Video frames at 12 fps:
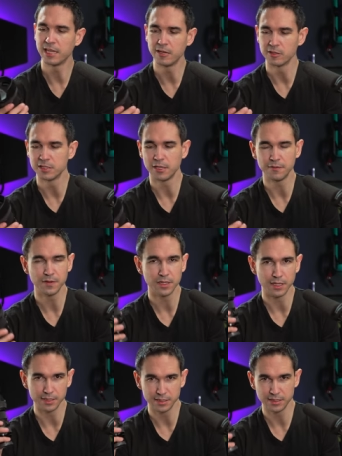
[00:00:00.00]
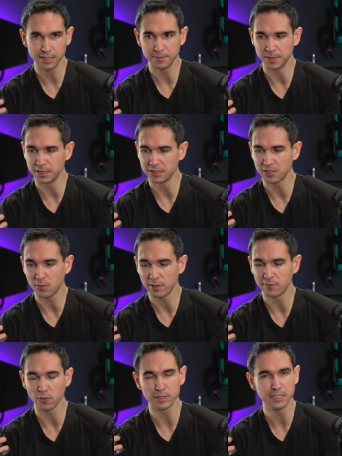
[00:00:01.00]
getting yourself a Sigma
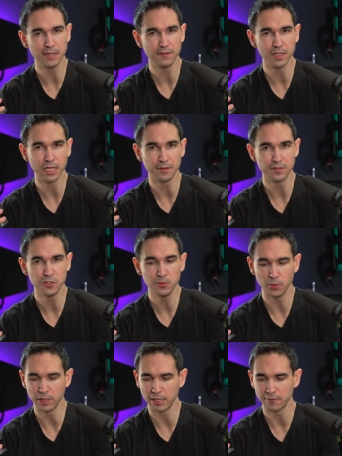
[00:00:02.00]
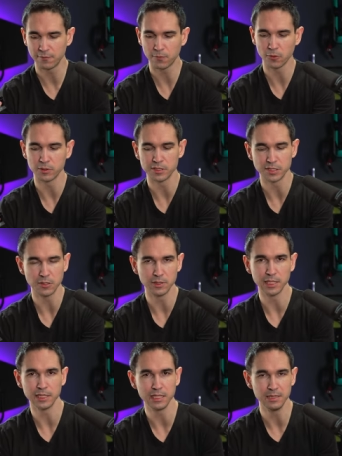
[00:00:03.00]
24-70 f2.8 for the
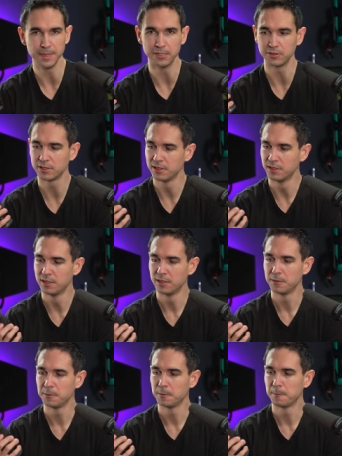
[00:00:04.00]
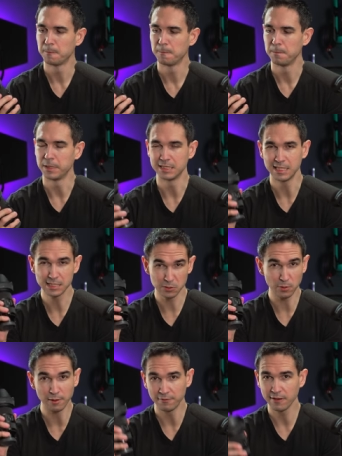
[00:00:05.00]
Sony E-mount. Because this is
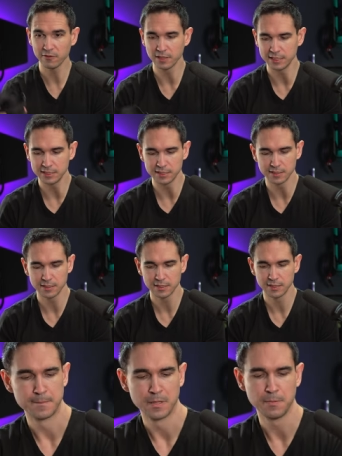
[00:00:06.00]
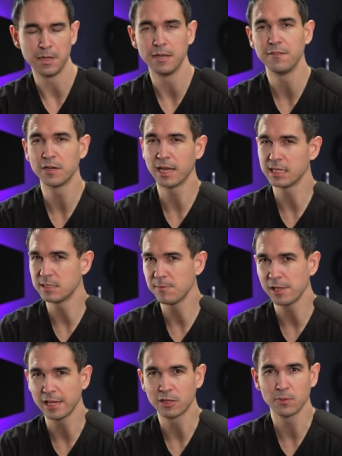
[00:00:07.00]
one of my favorite lenses, but if you're getting
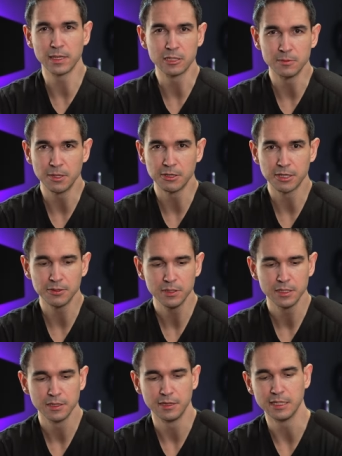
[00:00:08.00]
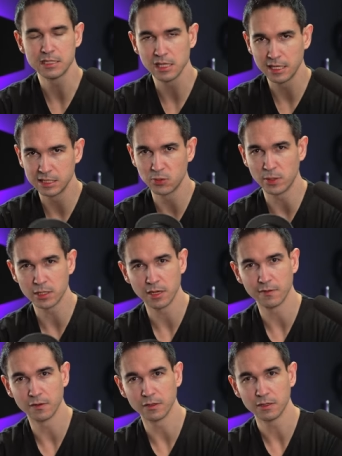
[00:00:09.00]
something like the Red Komodo, this lens will
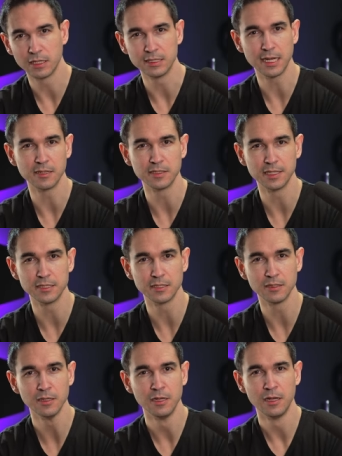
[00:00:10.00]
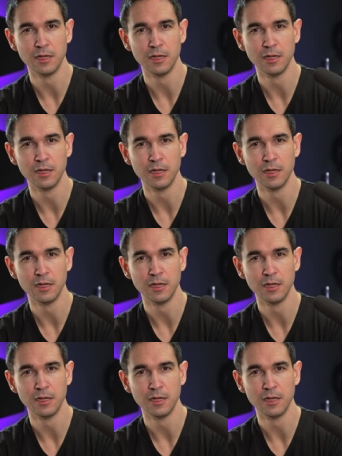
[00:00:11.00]
cover the entire sensor.